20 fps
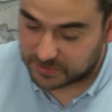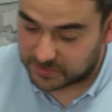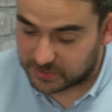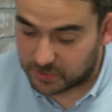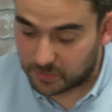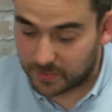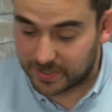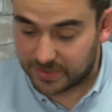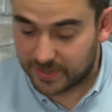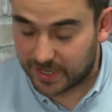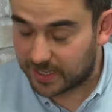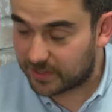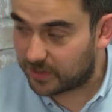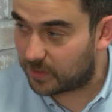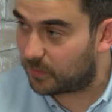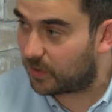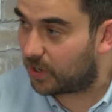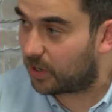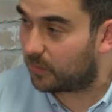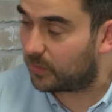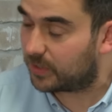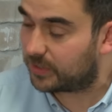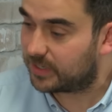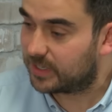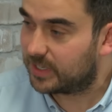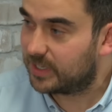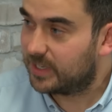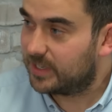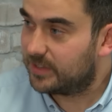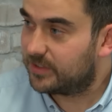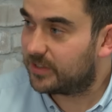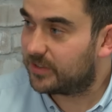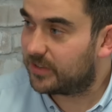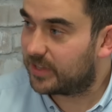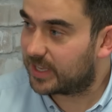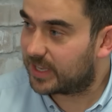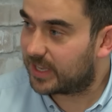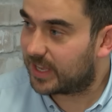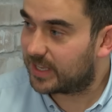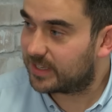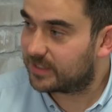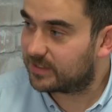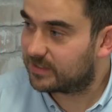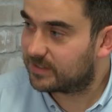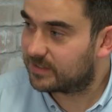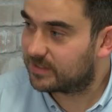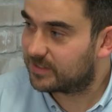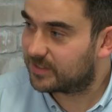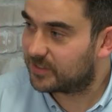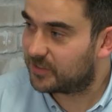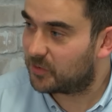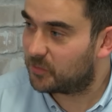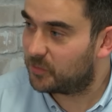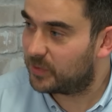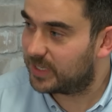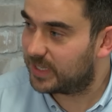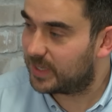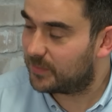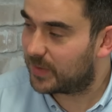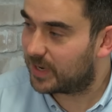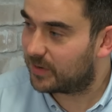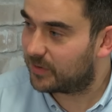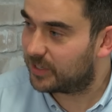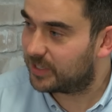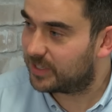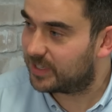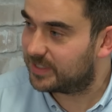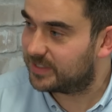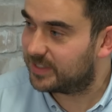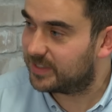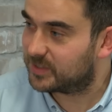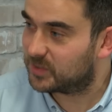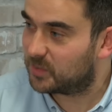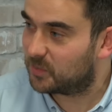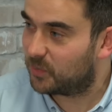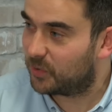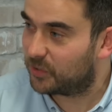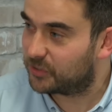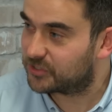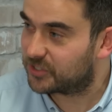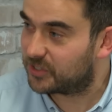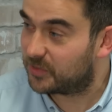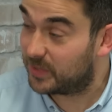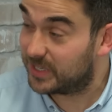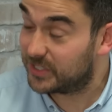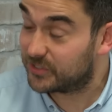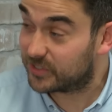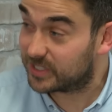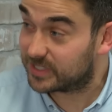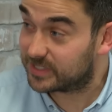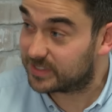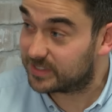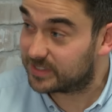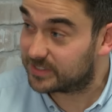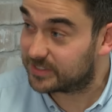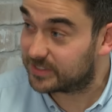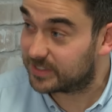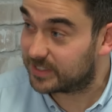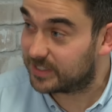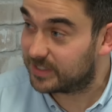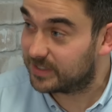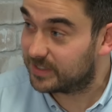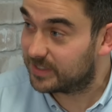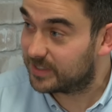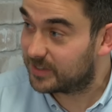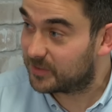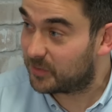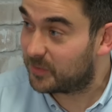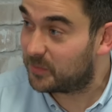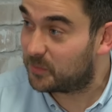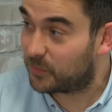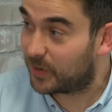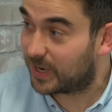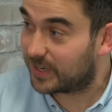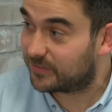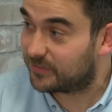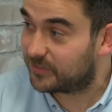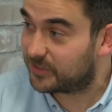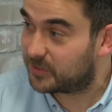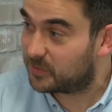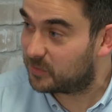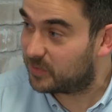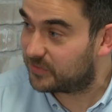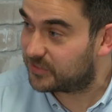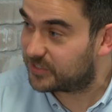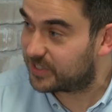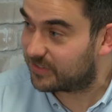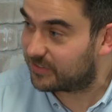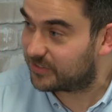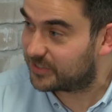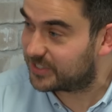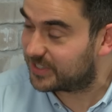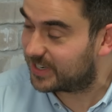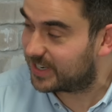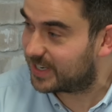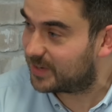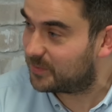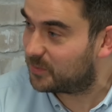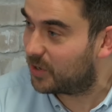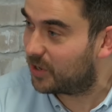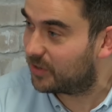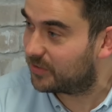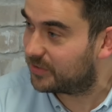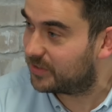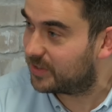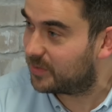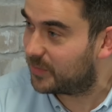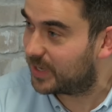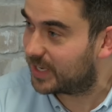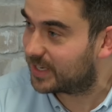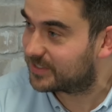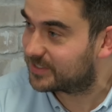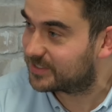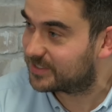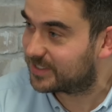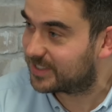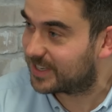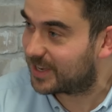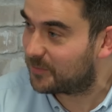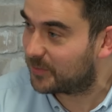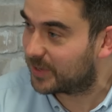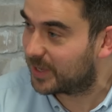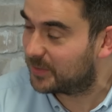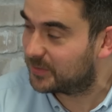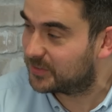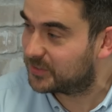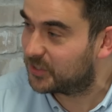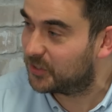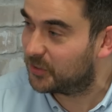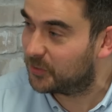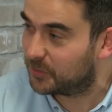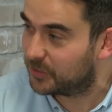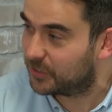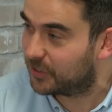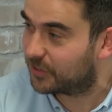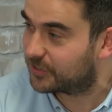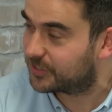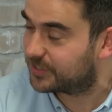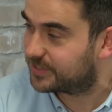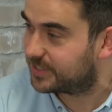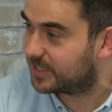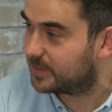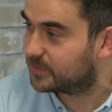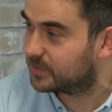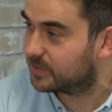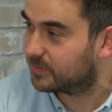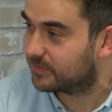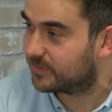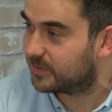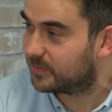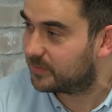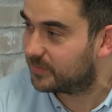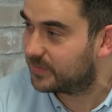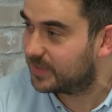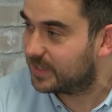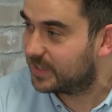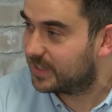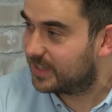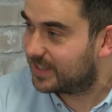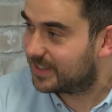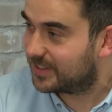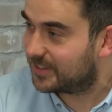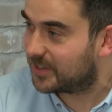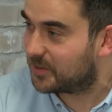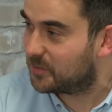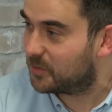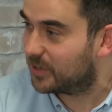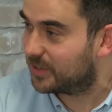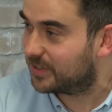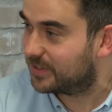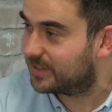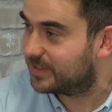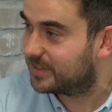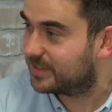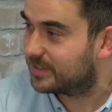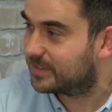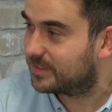is doing that at the moment, that they can really mount a decent push. It's going to be interesting to see with Bradford, with Sheffield United both in the mix. Can we get two Yorkshire teams up from League One?